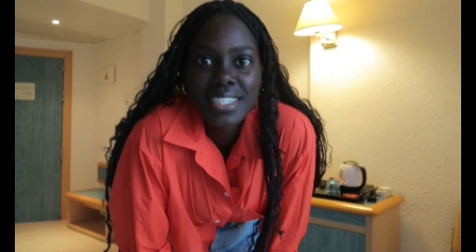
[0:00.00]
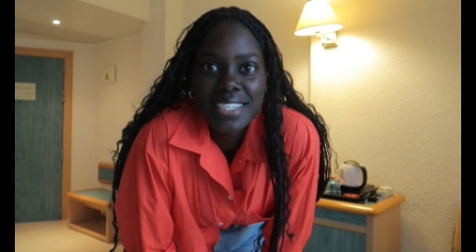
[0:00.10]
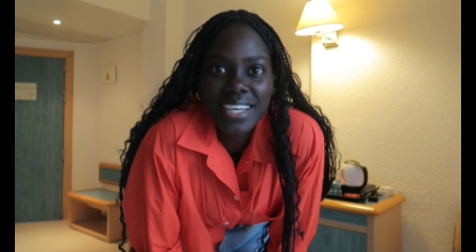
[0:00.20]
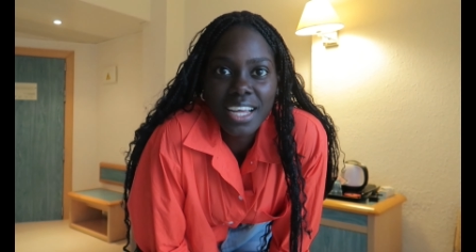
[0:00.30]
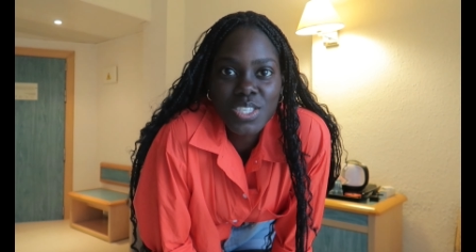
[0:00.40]

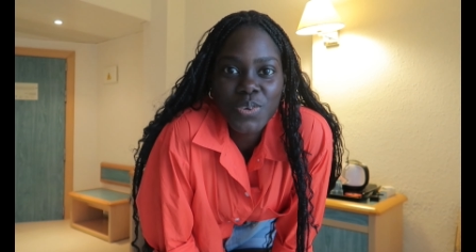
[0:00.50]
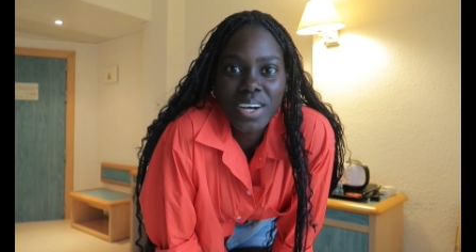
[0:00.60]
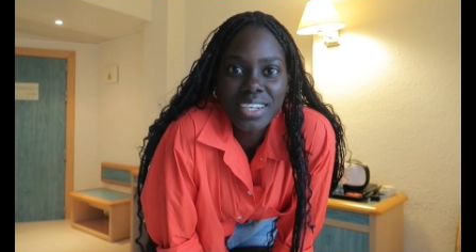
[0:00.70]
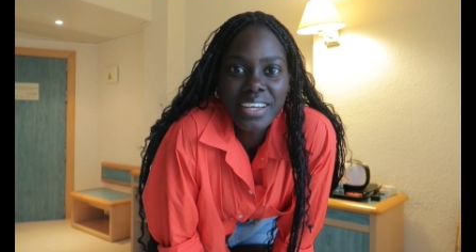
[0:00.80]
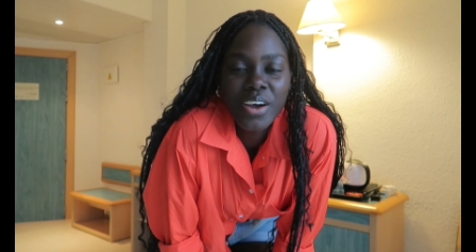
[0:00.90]
TK
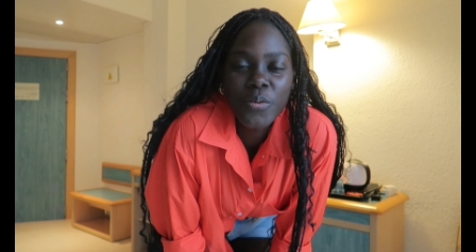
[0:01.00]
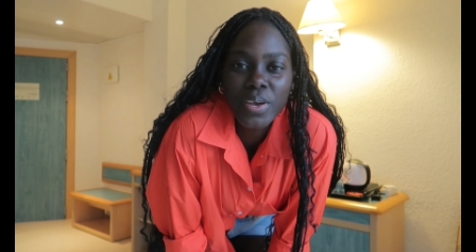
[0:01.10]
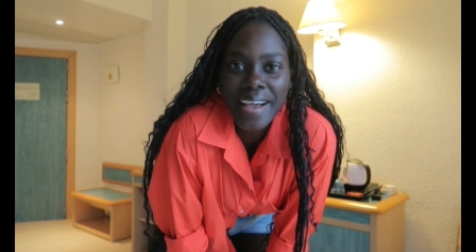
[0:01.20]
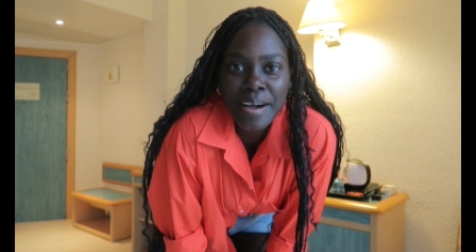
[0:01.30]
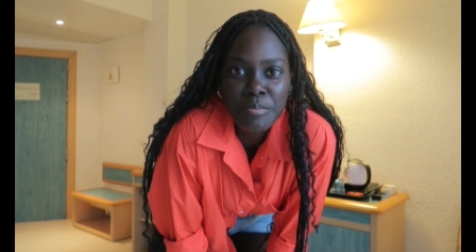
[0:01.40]
Squad,
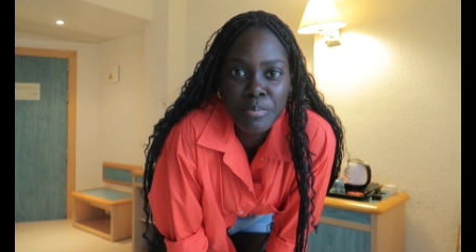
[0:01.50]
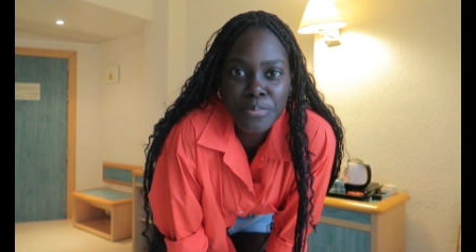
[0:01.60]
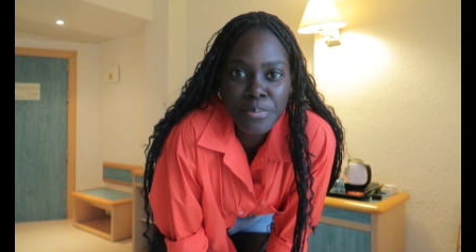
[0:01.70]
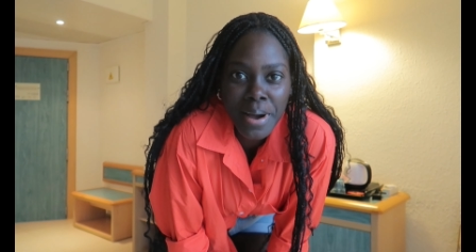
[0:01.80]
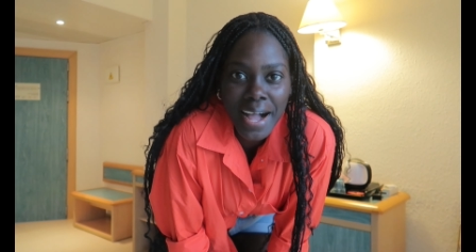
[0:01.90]
we are
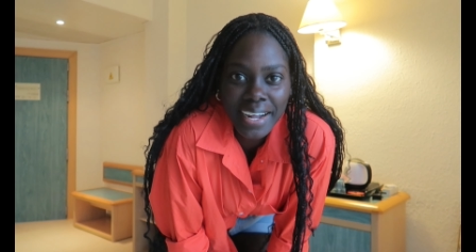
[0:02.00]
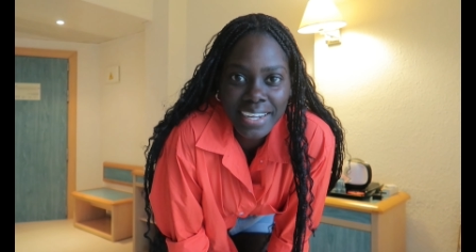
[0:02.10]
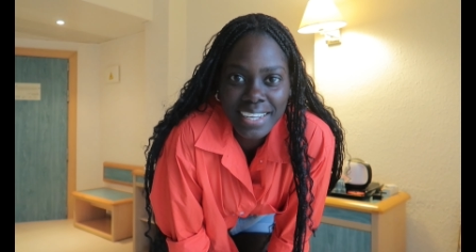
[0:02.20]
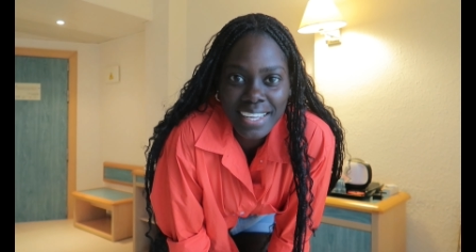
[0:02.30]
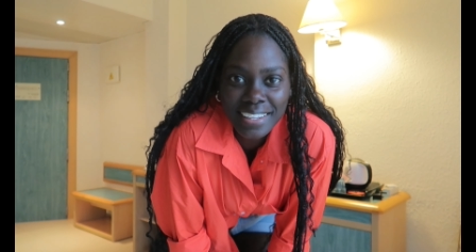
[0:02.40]

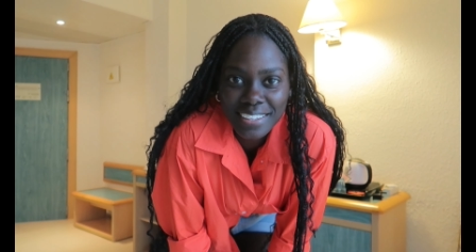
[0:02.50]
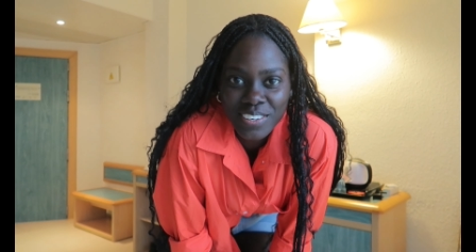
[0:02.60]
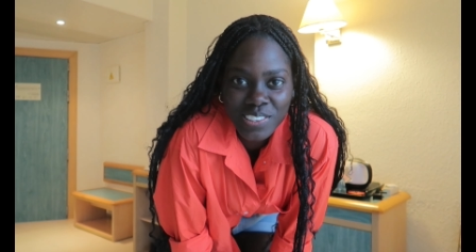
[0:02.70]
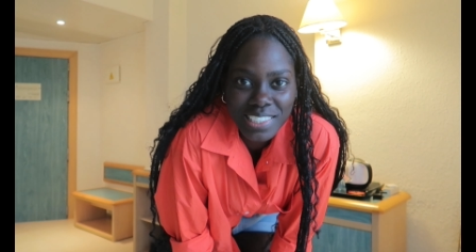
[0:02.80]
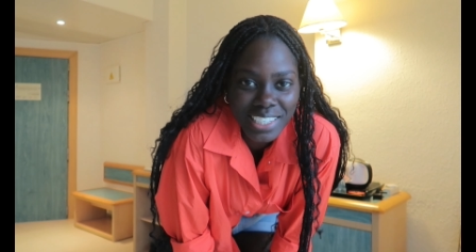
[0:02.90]
back in the
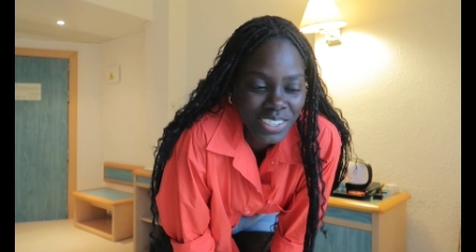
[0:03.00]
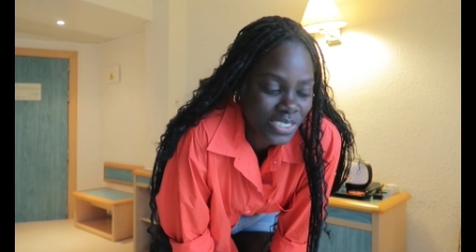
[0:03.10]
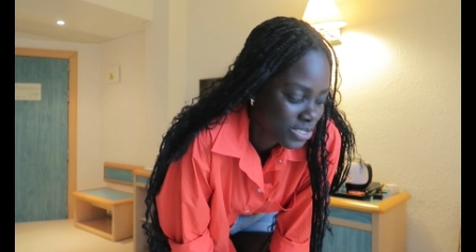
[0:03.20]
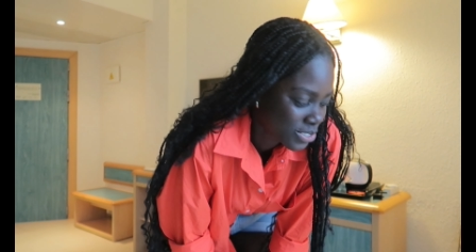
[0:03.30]
hotel